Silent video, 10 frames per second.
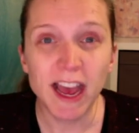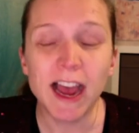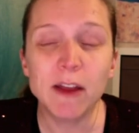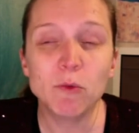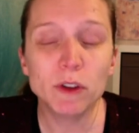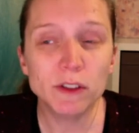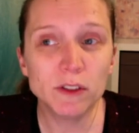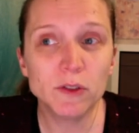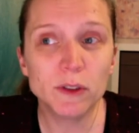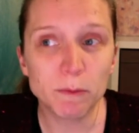I wouldn't
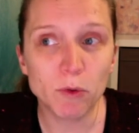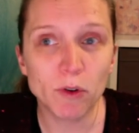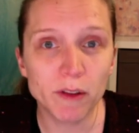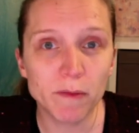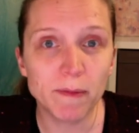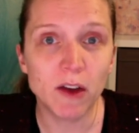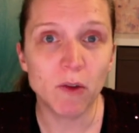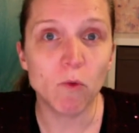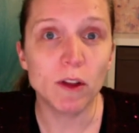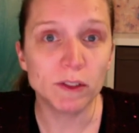do it more than about
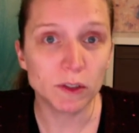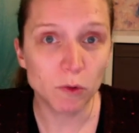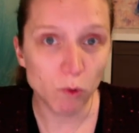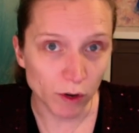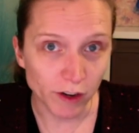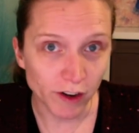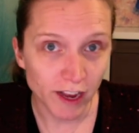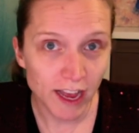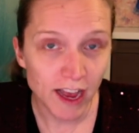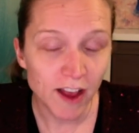once a quarter.
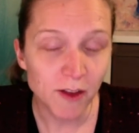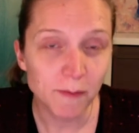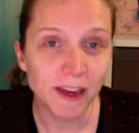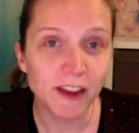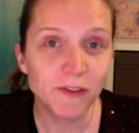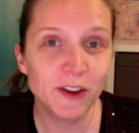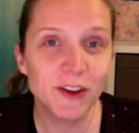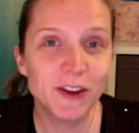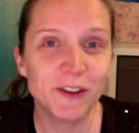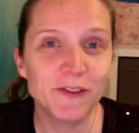
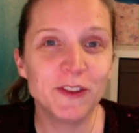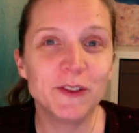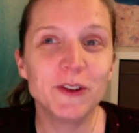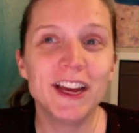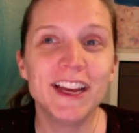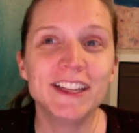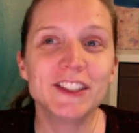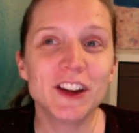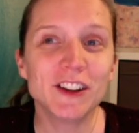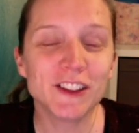If you
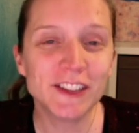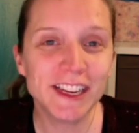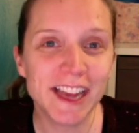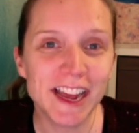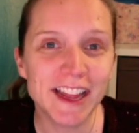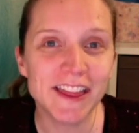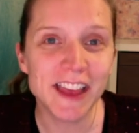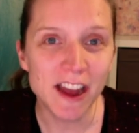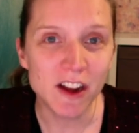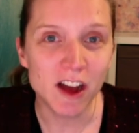start looking at it
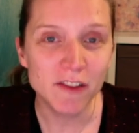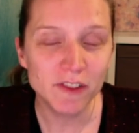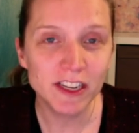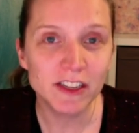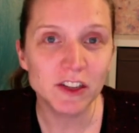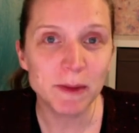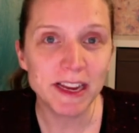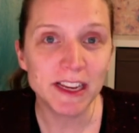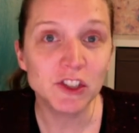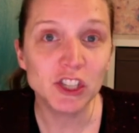that often, and you're
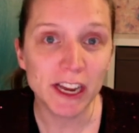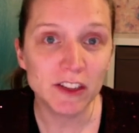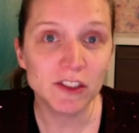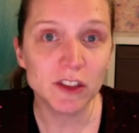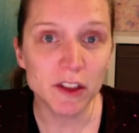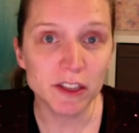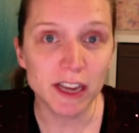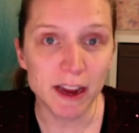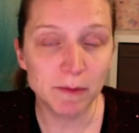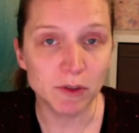making changes all the
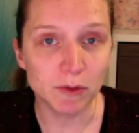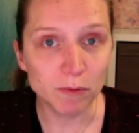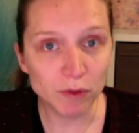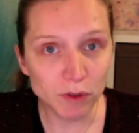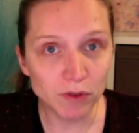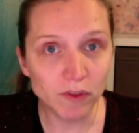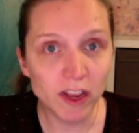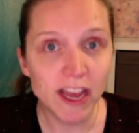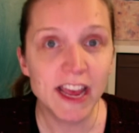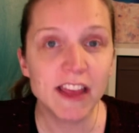time to improve,
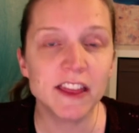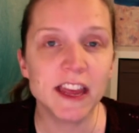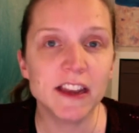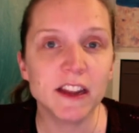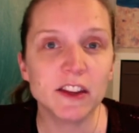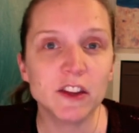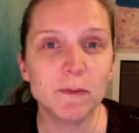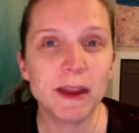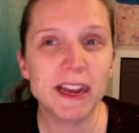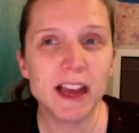then you
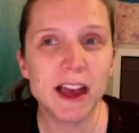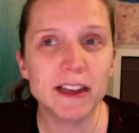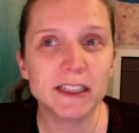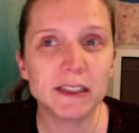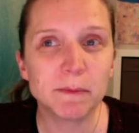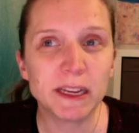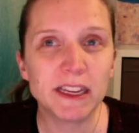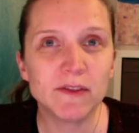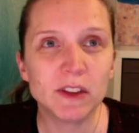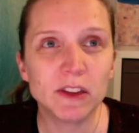may not be
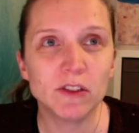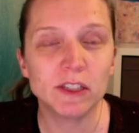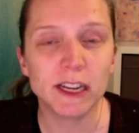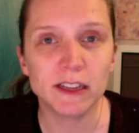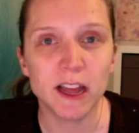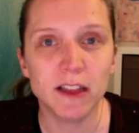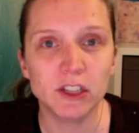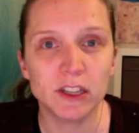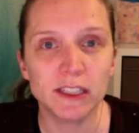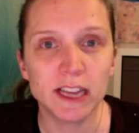giving your
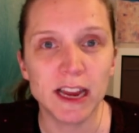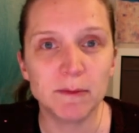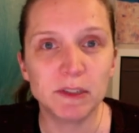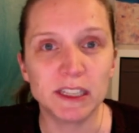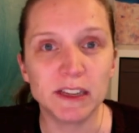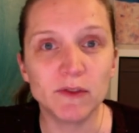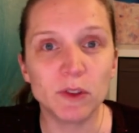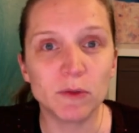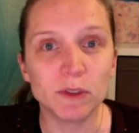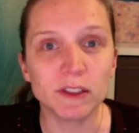technology the time to give you
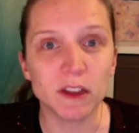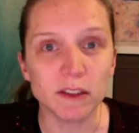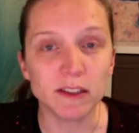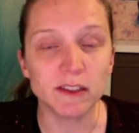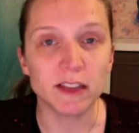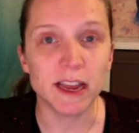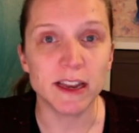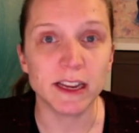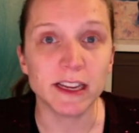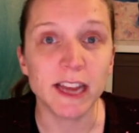the results that
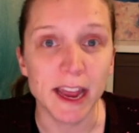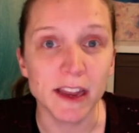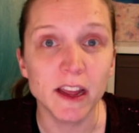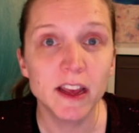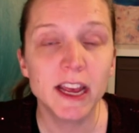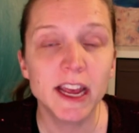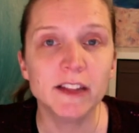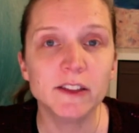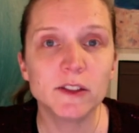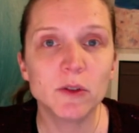it can.
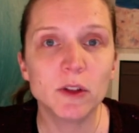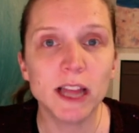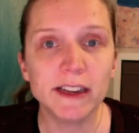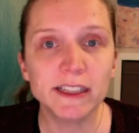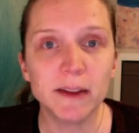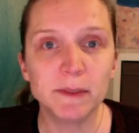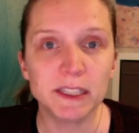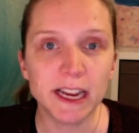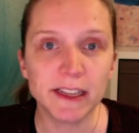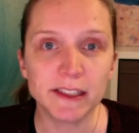And so a lot of times it
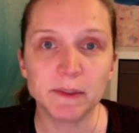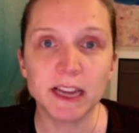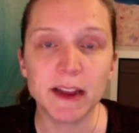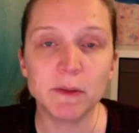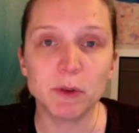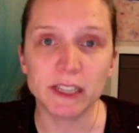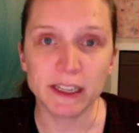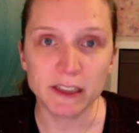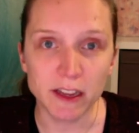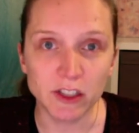takes some time to put
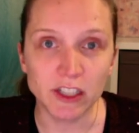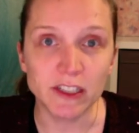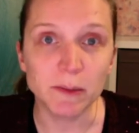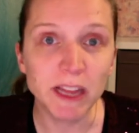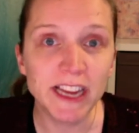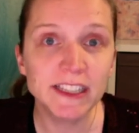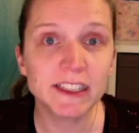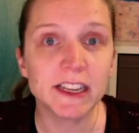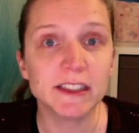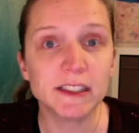technology into place
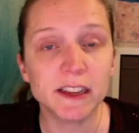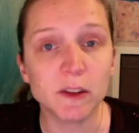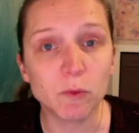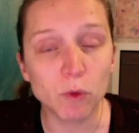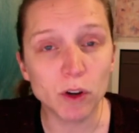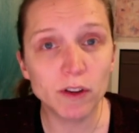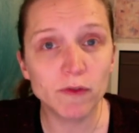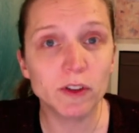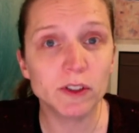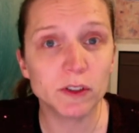and see it work
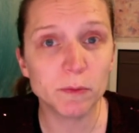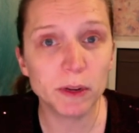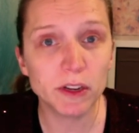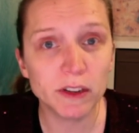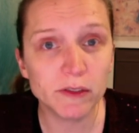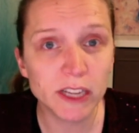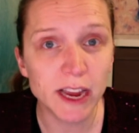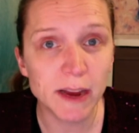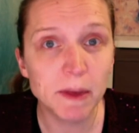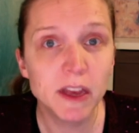for a certain period of
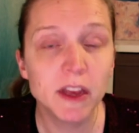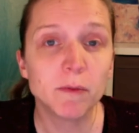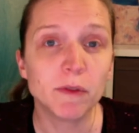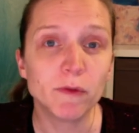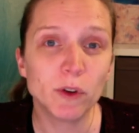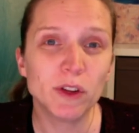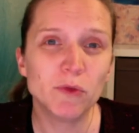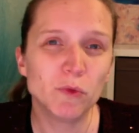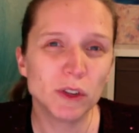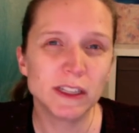time before you
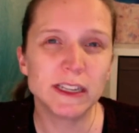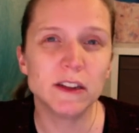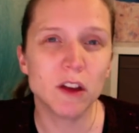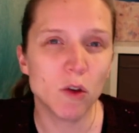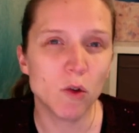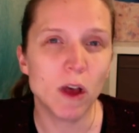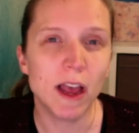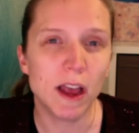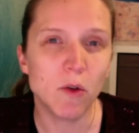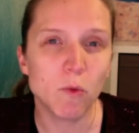really know
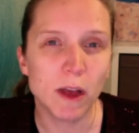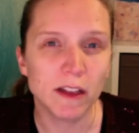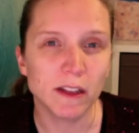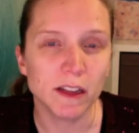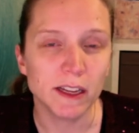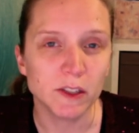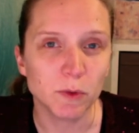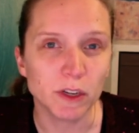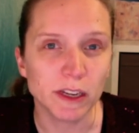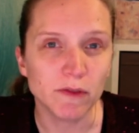how well it's
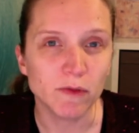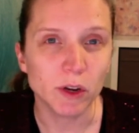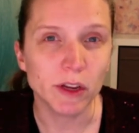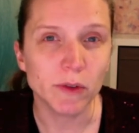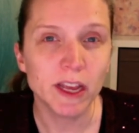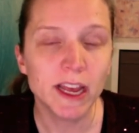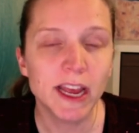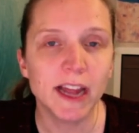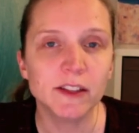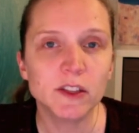working for you.
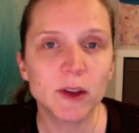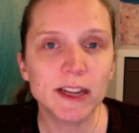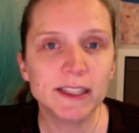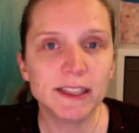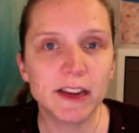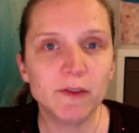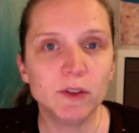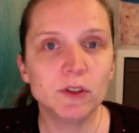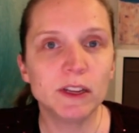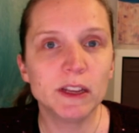And so I'd say if you're
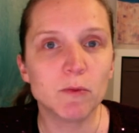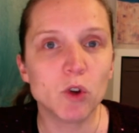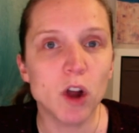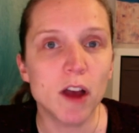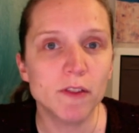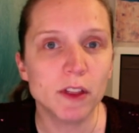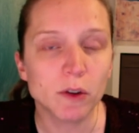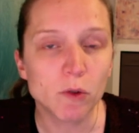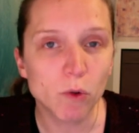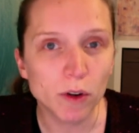doing it more often than a
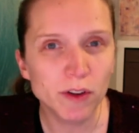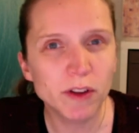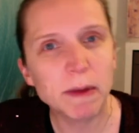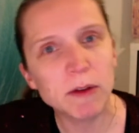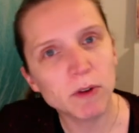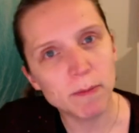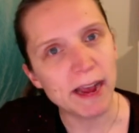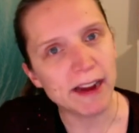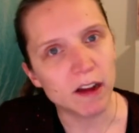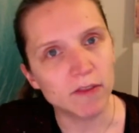quarter, you might want to
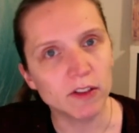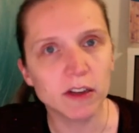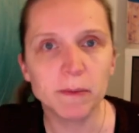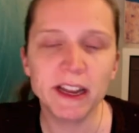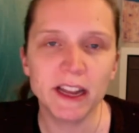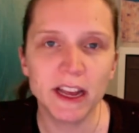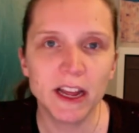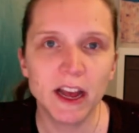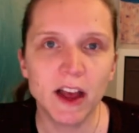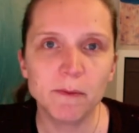back off a little bit.
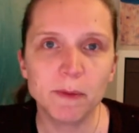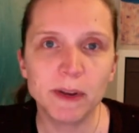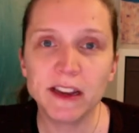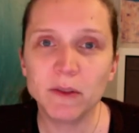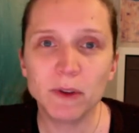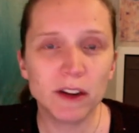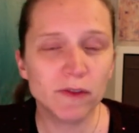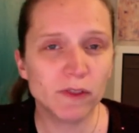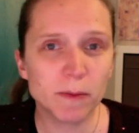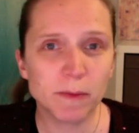But anywhere
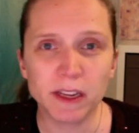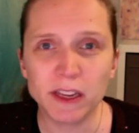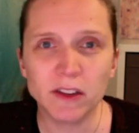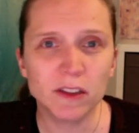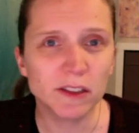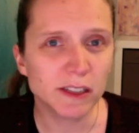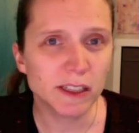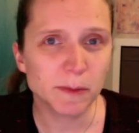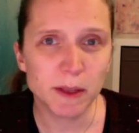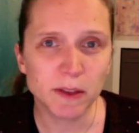from a year to
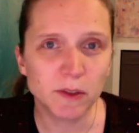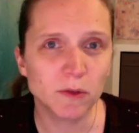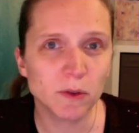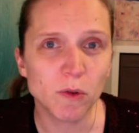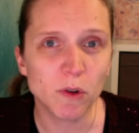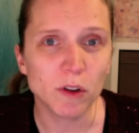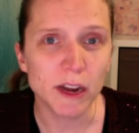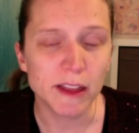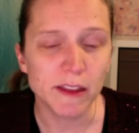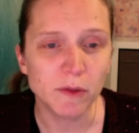6 months to a quarter,
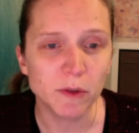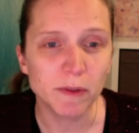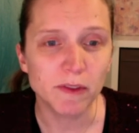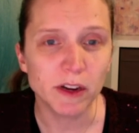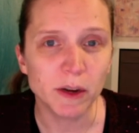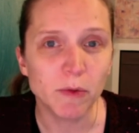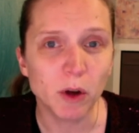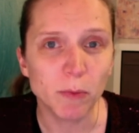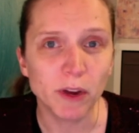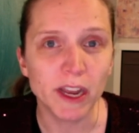I think would be very
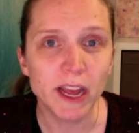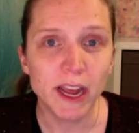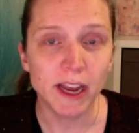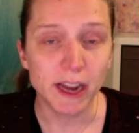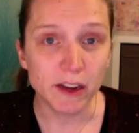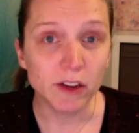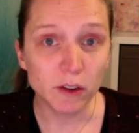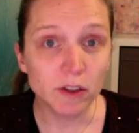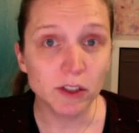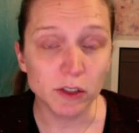appropriate. And I'd
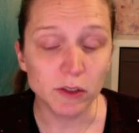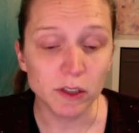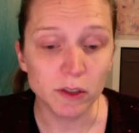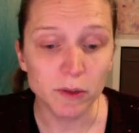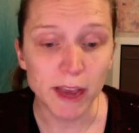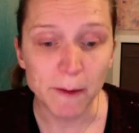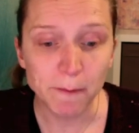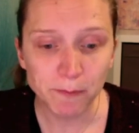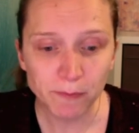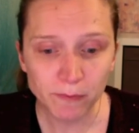encourage you to do that.
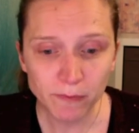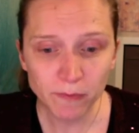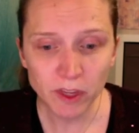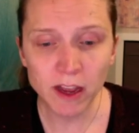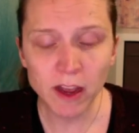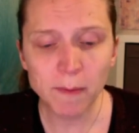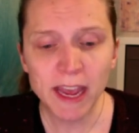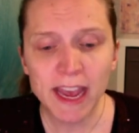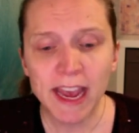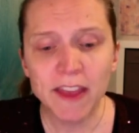And
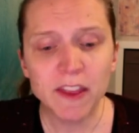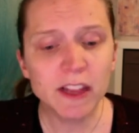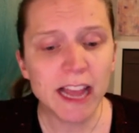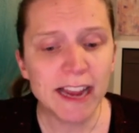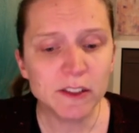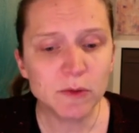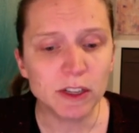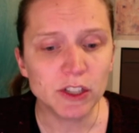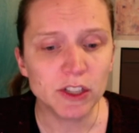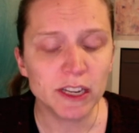then the last
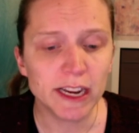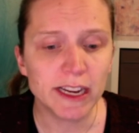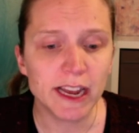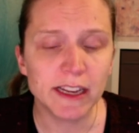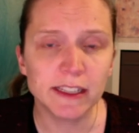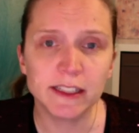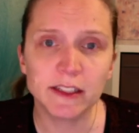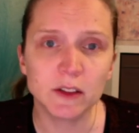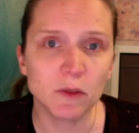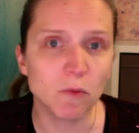question that I get is,
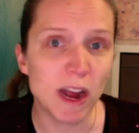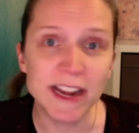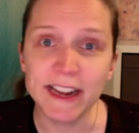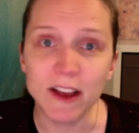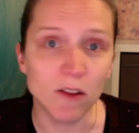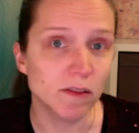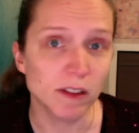why now?